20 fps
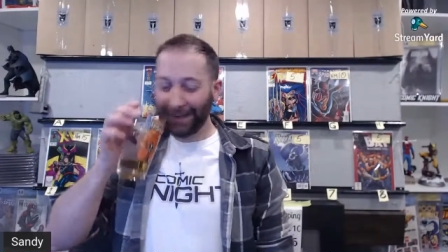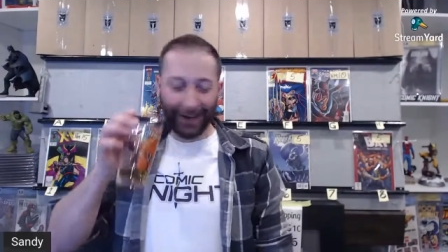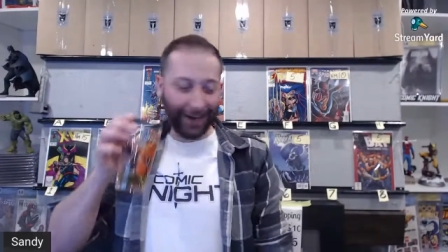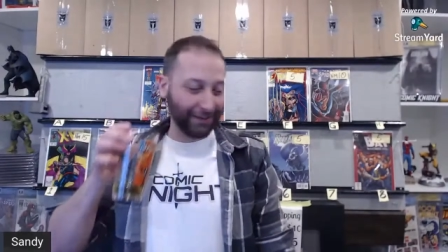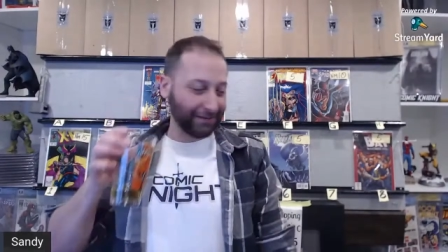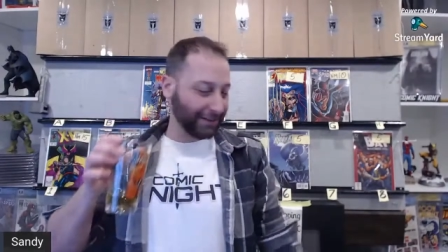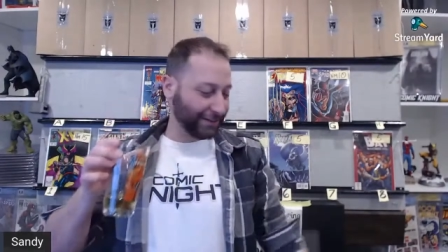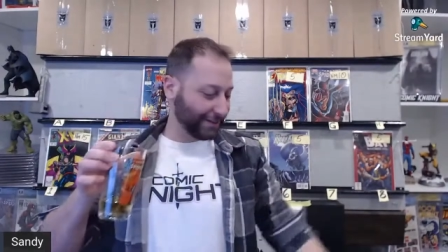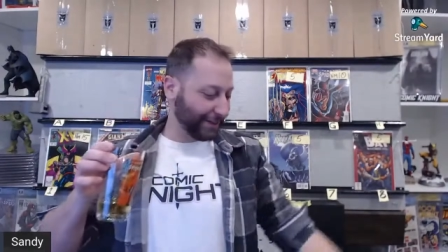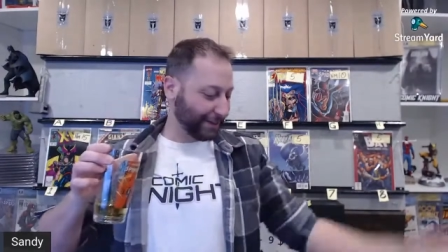then I
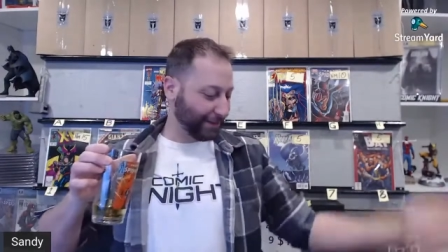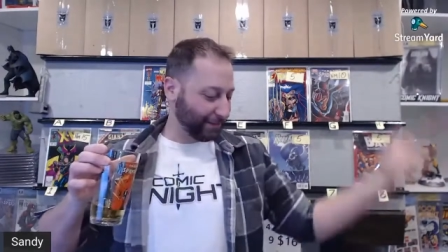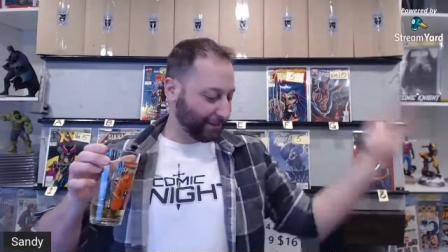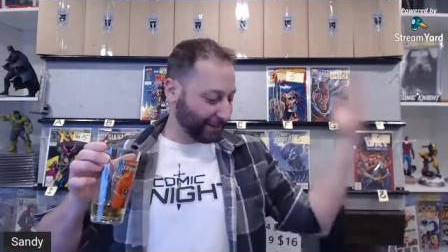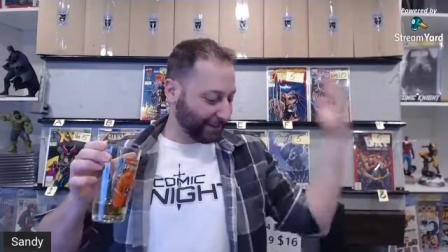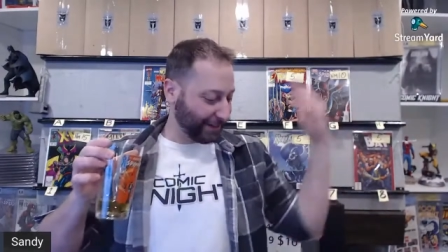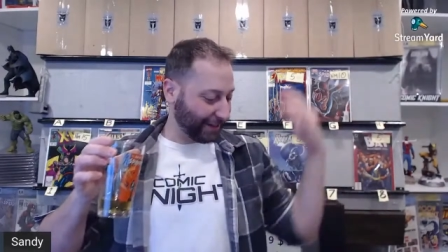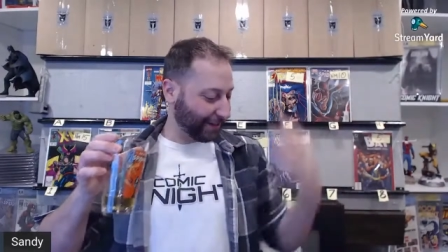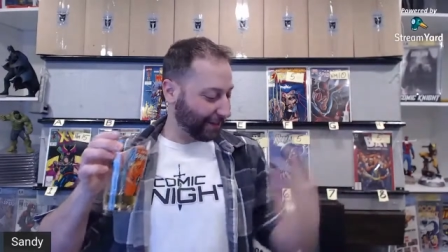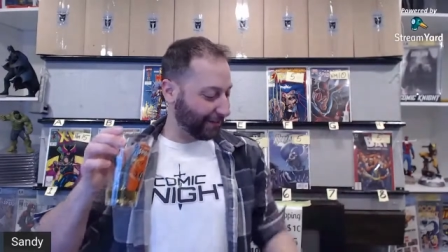have to send them
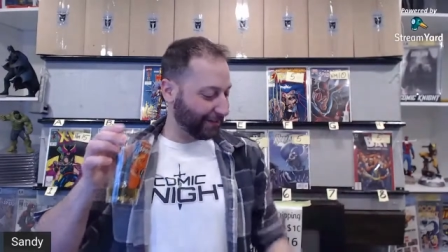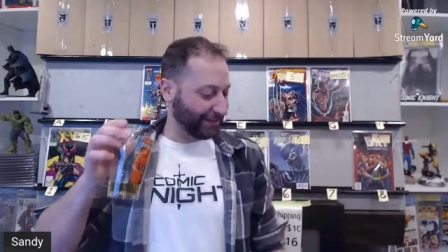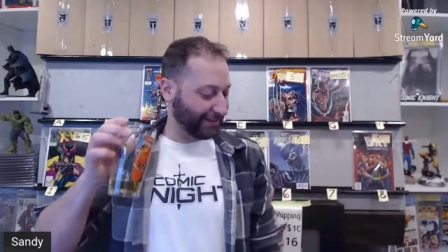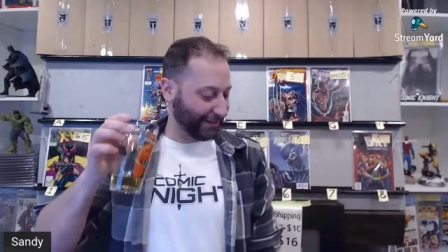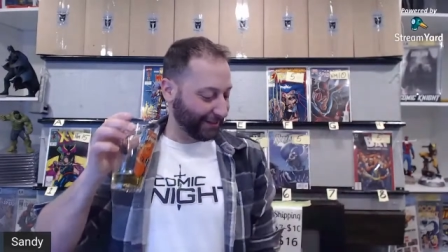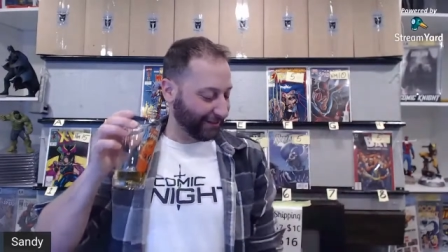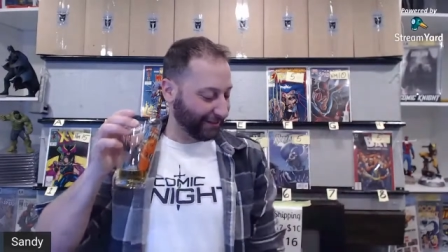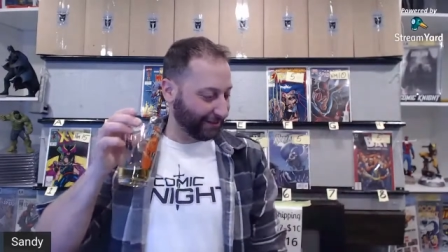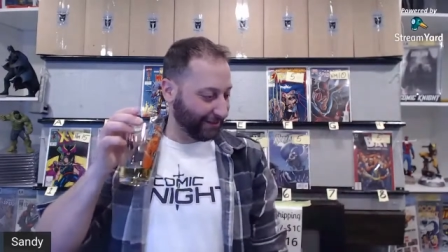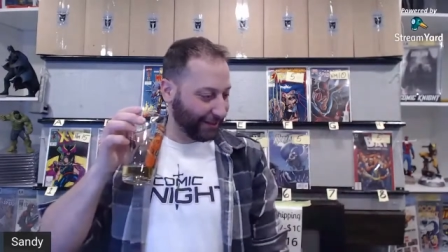
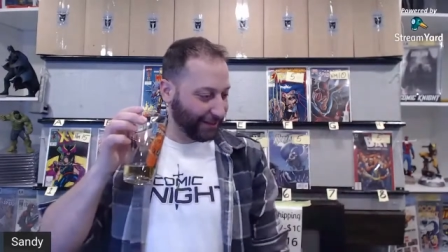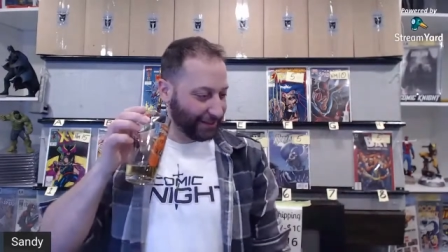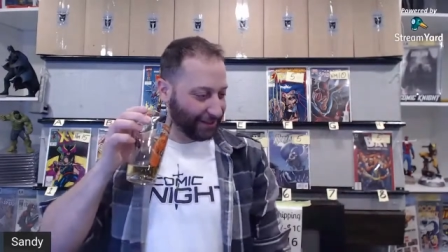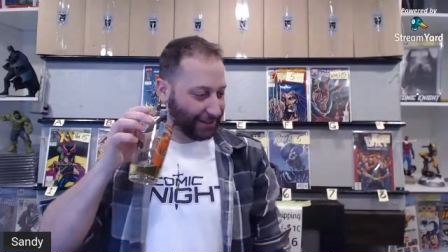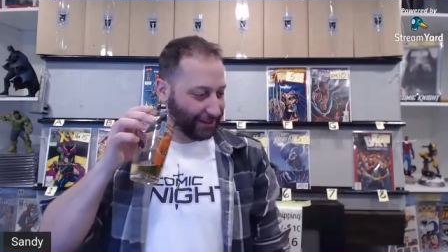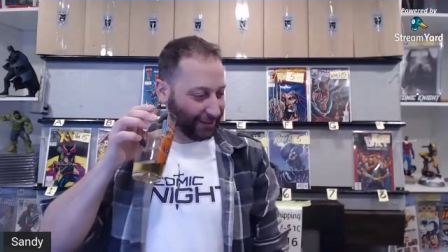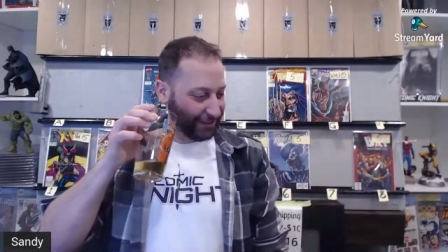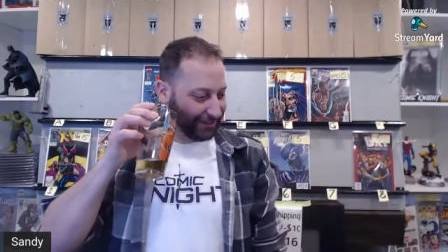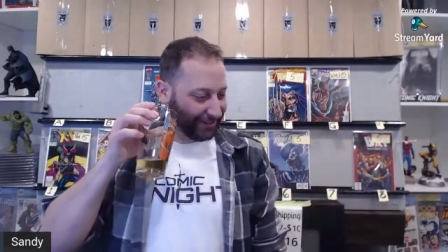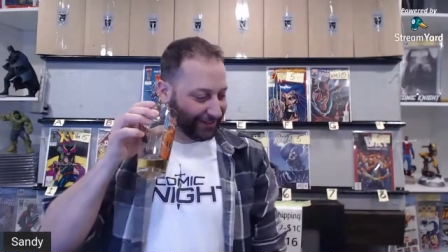stickers and
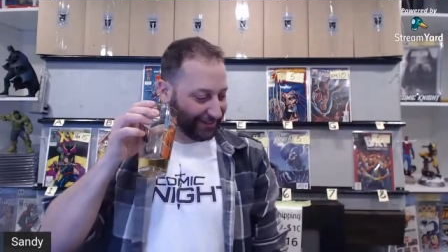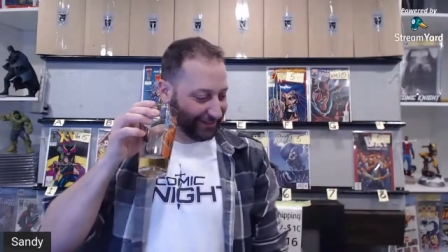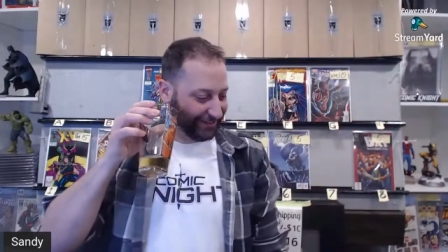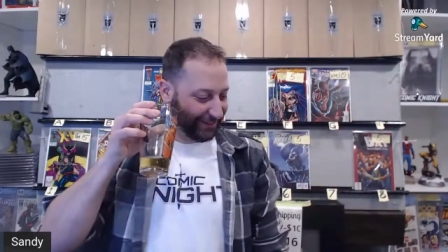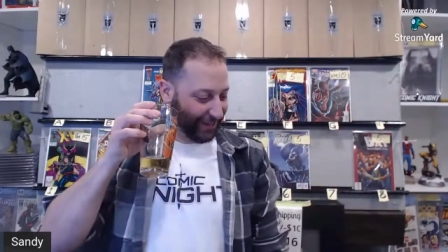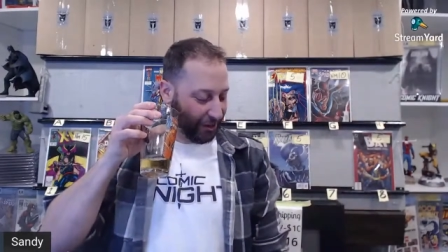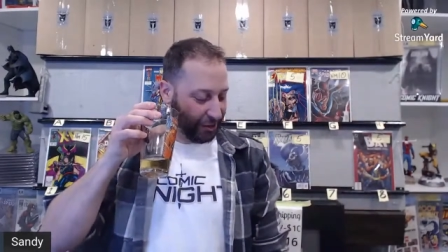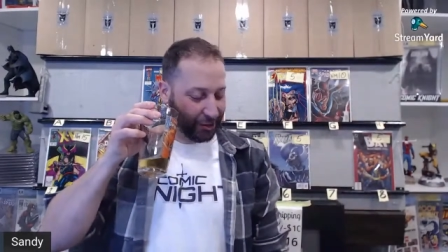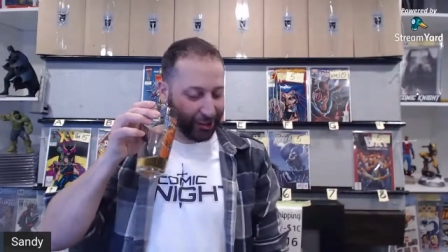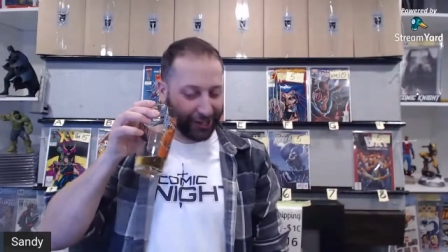T-shirts
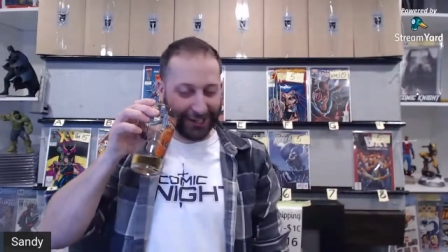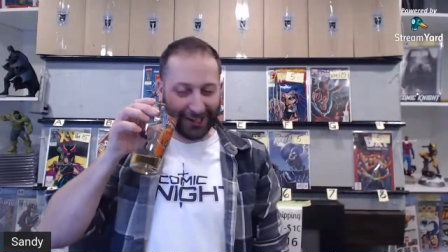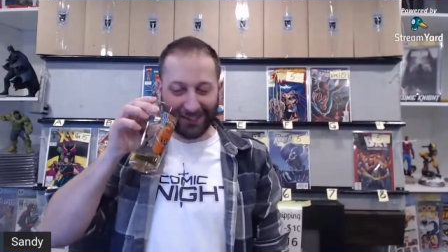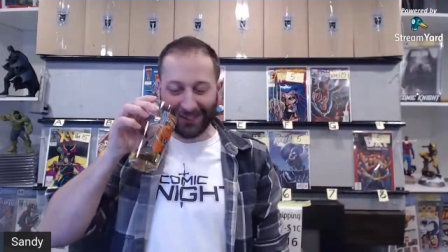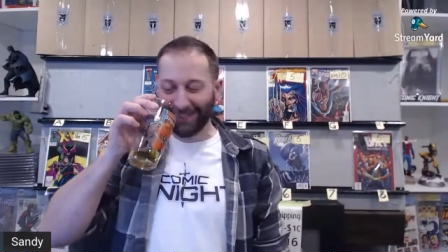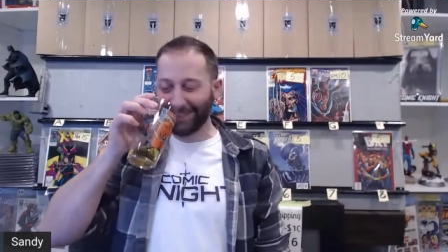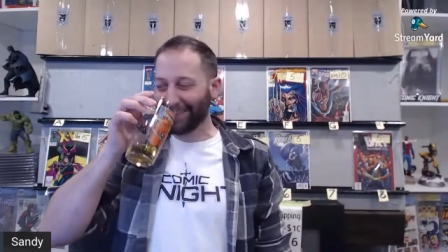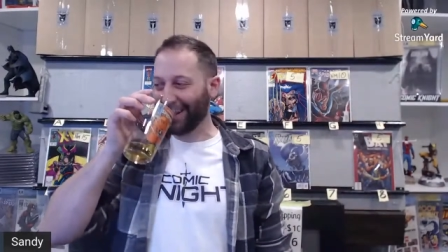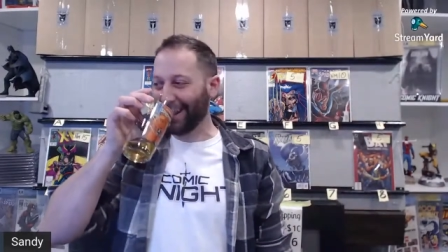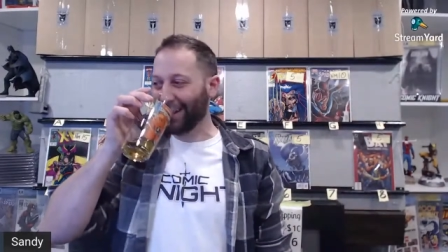and, t-shirts. and
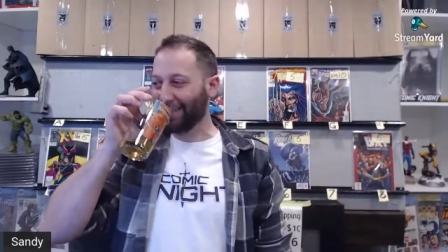hoodies,